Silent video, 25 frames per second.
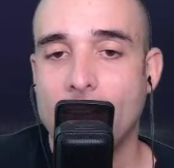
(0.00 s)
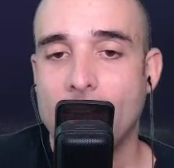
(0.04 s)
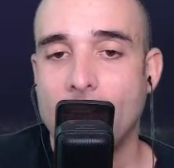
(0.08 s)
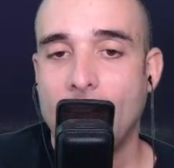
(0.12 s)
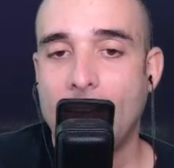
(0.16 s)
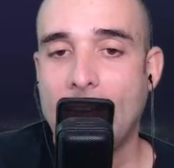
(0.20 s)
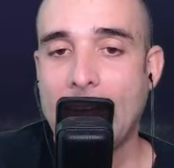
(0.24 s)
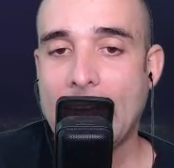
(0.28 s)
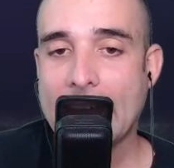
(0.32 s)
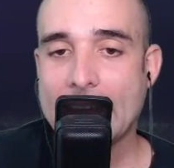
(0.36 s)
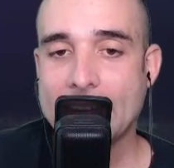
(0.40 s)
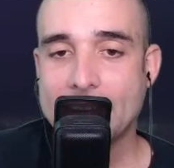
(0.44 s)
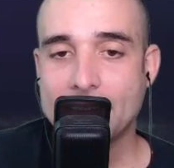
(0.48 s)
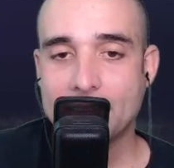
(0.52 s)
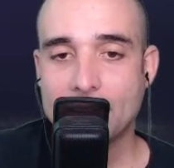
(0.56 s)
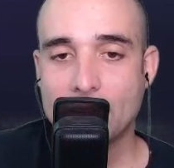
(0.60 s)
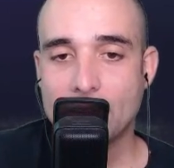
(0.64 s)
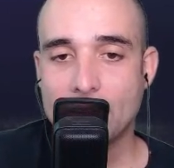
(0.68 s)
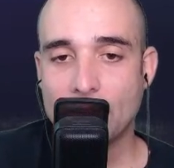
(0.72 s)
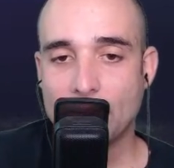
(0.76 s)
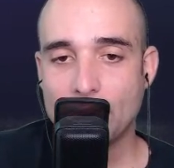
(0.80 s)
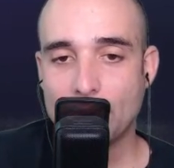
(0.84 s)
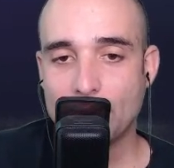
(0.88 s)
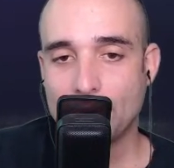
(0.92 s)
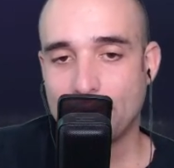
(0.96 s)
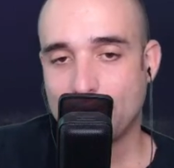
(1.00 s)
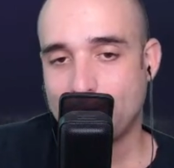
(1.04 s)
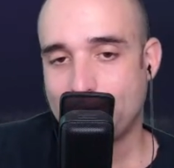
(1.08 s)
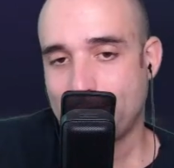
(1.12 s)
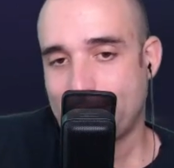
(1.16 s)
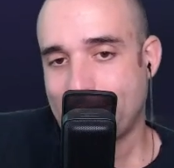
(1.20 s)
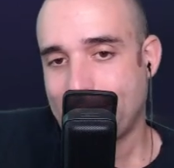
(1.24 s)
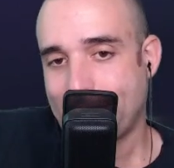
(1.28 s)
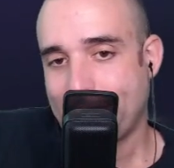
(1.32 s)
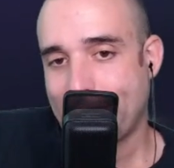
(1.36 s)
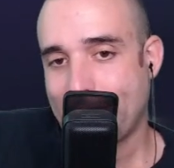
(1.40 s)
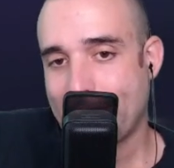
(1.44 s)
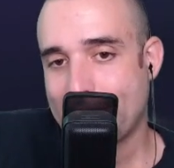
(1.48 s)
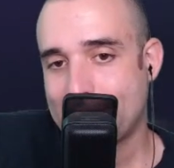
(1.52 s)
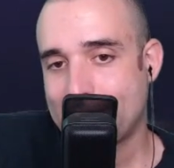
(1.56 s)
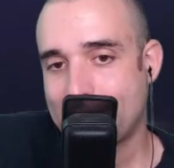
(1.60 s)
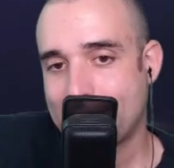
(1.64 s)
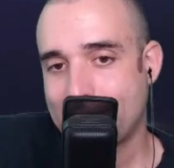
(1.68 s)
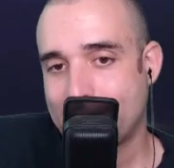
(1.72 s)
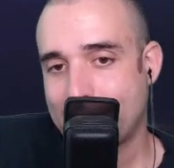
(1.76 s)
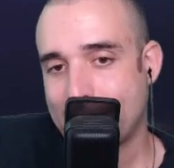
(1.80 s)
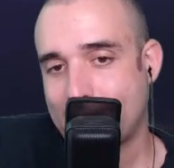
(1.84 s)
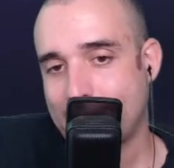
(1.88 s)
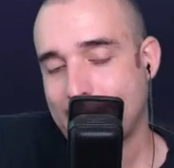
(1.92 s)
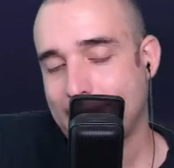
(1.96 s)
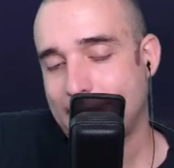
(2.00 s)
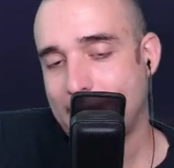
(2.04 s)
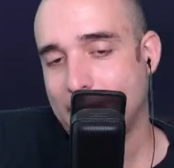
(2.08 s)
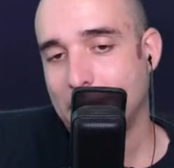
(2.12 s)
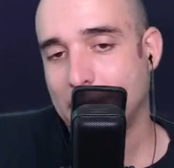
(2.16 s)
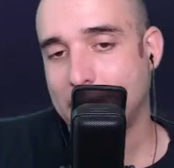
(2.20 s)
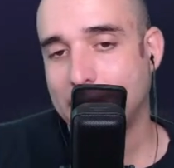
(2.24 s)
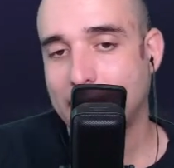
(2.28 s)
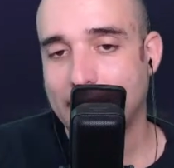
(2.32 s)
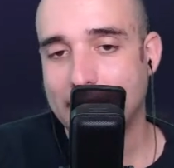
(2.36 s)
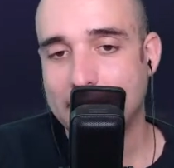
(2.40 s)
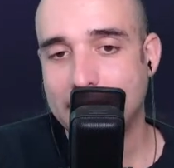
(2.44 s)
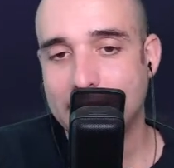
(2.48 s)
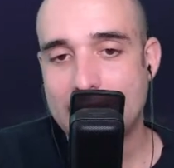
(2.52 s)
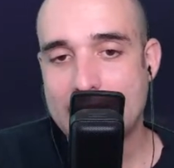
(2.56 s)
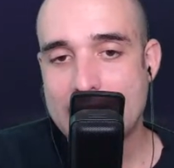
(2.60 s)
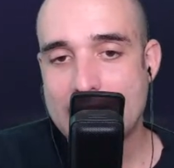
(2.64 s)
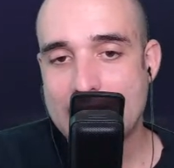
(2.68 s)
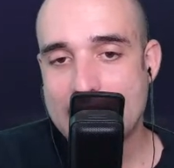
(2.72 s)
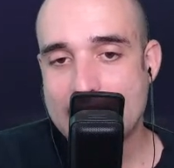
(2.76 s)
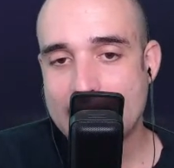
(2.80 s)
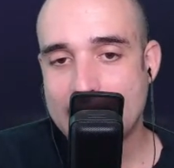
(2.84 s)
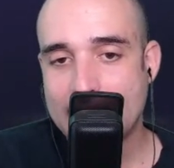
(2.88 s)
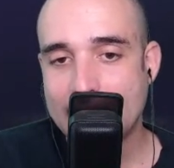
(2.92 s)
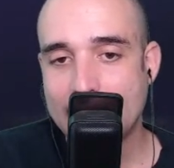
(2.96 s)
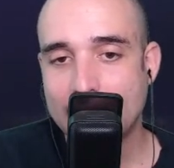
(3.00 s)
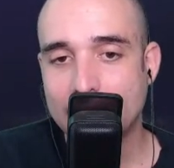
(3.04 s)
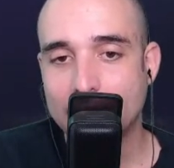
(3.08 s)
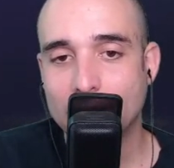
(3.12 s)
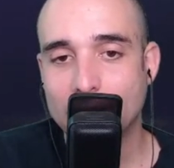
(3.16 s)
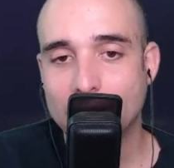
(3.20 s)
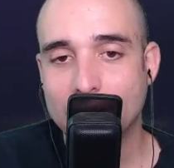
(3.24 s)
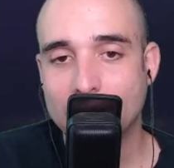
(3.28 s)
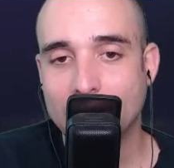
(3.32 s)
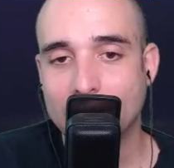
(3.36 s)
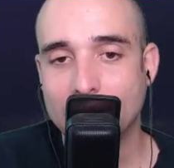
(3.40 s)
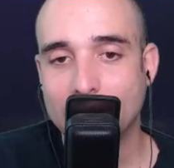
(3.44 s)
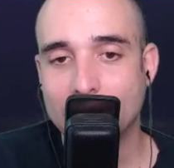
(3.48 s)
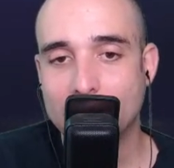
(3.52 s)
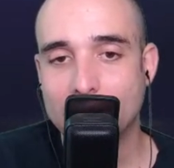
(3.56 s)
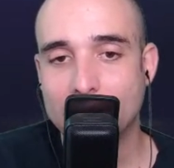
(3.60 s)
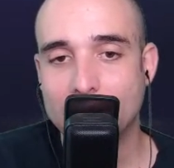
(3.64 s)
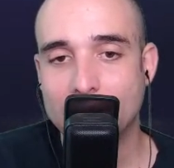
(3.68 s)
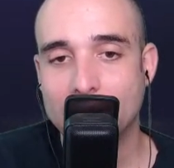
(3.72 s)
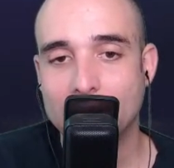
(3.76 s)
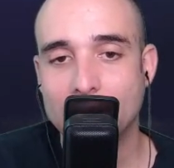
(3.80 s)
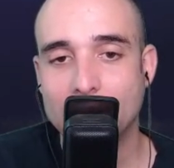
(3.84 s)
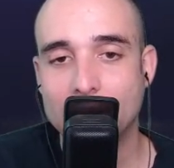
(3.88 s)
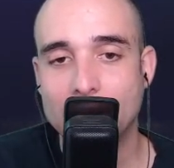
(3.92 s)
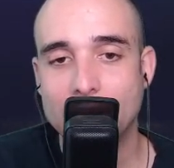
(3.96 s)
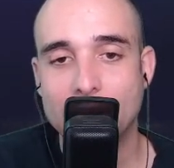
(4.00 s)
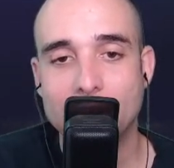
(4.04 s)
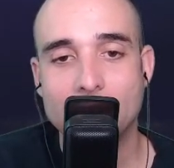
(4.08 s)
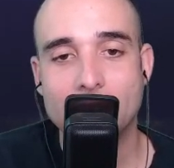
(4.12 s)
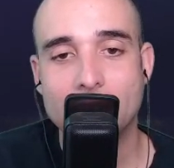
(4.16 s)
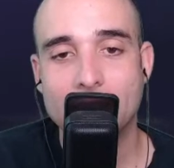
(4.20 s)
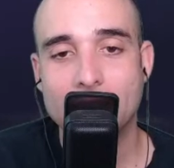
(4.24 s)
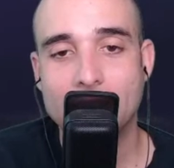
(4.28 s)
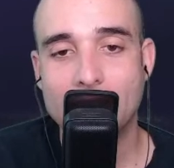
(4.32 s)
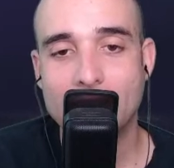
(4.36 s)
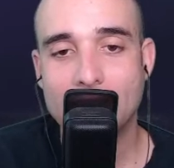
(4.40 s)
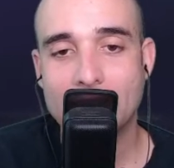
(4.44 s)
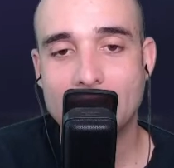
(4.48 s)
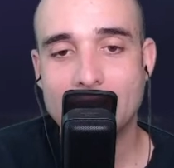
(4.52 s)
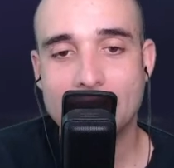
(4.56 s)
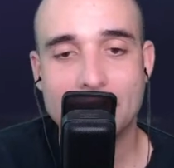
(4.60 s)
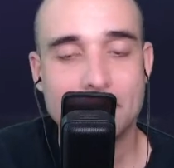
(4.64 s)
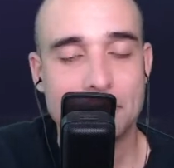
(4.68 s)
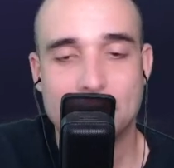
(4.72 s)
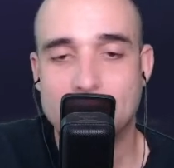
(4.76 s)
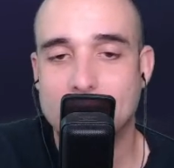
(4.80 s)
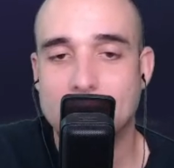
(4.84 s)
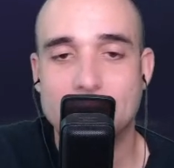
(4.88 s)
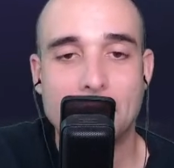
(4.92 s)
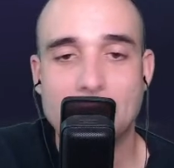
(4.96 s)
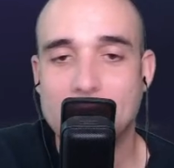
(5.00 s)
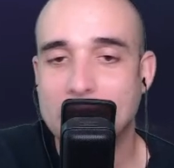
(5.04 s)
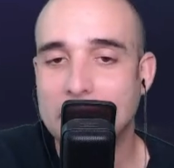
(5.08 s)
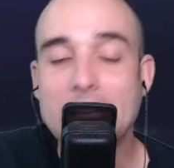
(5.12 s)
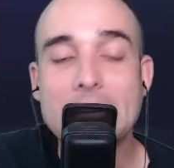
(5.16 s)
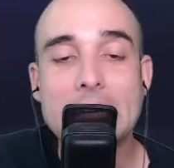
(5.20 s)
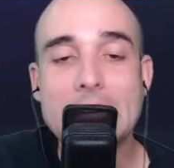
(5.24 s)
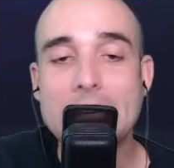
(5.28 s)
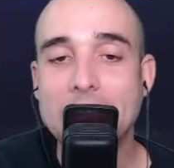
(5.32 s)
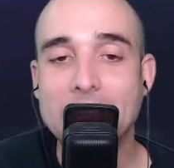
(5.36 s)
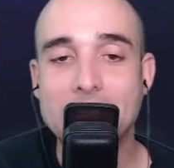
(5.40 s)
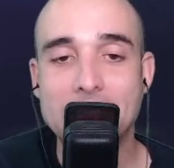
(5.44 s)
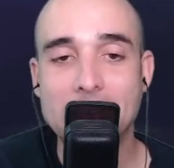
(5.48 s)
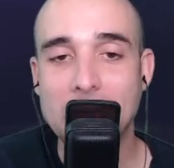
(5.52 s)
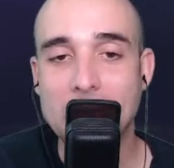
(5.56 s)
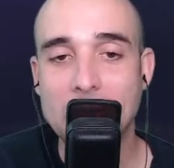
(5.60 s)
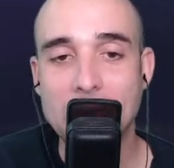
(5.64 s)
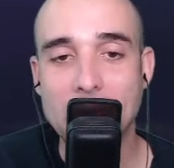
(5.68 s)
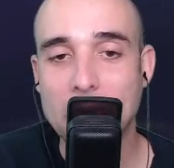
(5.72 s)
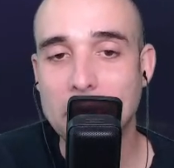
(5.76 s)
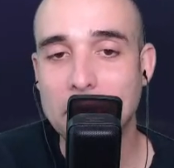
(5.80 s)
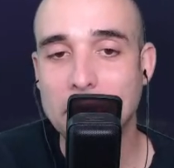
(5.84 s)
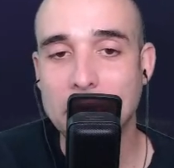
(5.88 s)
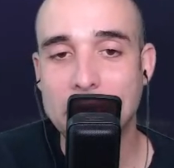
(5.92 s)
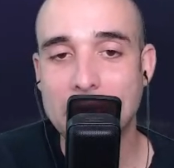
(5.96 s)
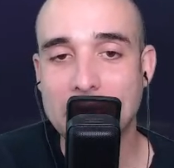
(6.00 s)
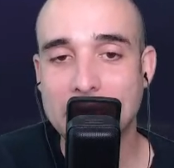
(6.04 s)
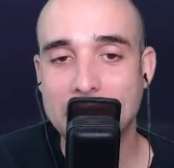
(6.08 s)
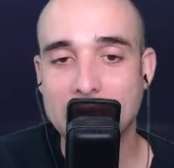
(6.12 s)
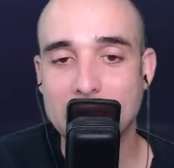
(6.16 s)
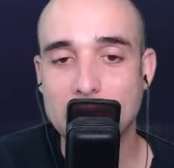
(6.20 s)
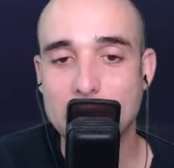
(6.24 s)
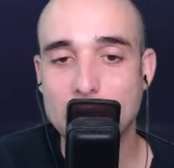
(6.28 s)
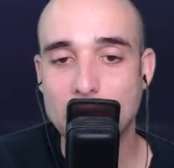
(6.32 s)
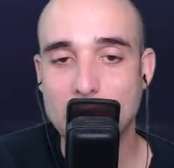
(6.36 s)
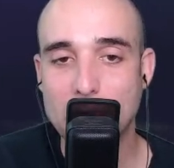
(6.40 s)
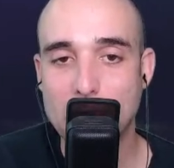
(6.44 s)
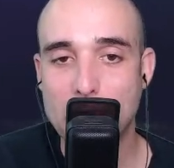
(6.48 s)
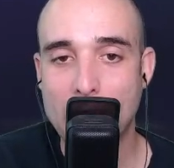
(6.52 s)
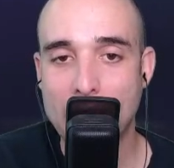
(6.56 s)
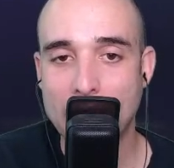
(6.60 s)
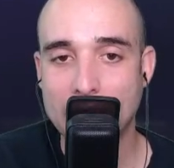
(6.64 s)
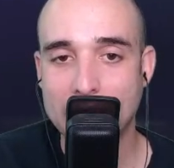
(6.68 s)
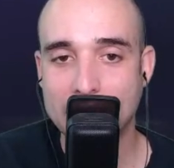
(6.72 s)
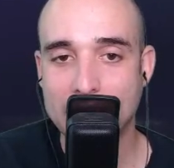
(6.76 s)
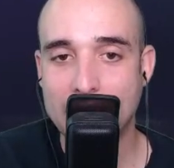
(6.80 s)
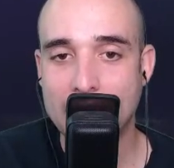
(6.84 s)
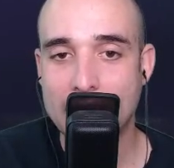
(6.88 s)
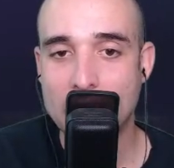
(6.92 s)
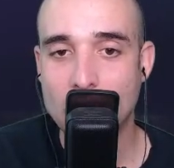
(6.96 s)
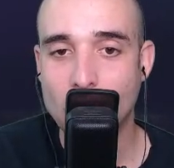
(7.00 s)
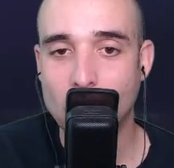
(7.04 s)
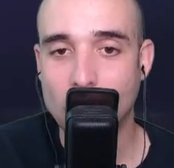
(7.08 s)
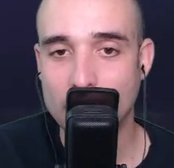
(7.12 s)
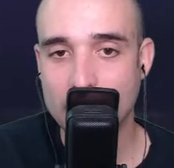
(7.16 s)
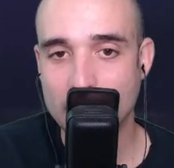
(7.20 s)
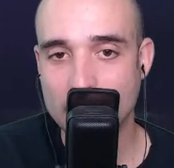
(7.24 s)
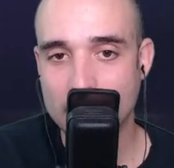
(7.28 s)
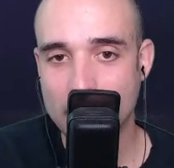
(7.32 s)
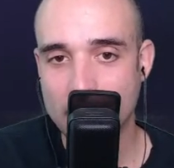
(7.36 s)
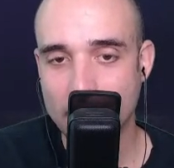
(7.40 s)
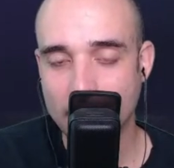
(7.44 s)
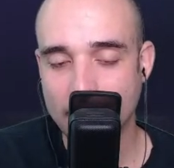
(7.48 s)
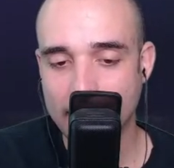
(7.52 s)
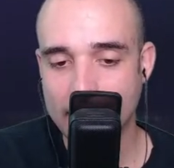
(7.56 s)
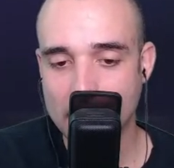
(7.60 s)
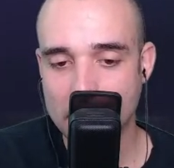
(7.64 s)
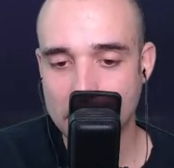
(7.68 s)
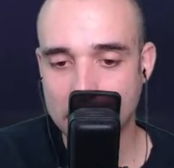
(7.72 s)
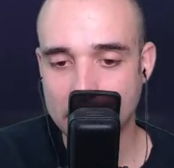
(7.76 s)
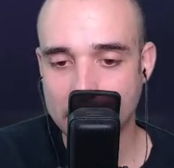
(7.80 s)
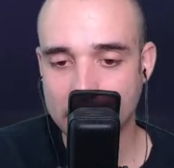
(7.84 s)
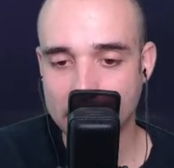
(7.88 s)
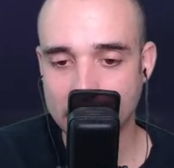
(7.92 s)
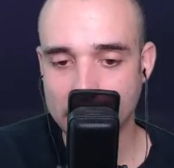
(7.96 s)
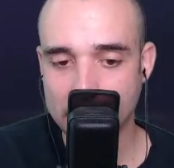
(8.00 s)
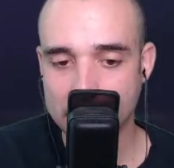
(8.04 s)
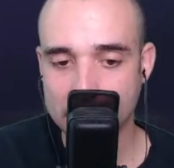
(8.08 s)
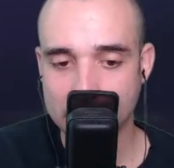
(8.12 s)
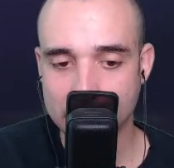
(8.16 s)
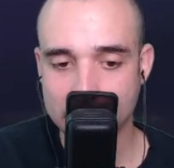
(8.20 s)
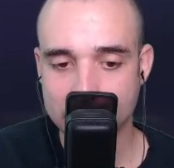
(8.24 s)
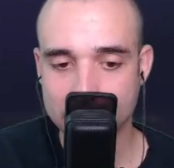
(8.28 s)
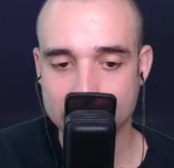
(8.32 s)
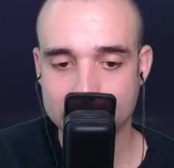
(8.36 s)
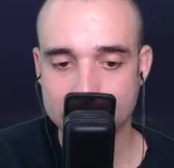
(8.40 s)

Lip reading: And so I guessed it looks like a city, kind of looks like a city, so I'm guessing Budapest. And what do you know? I got it pretty close.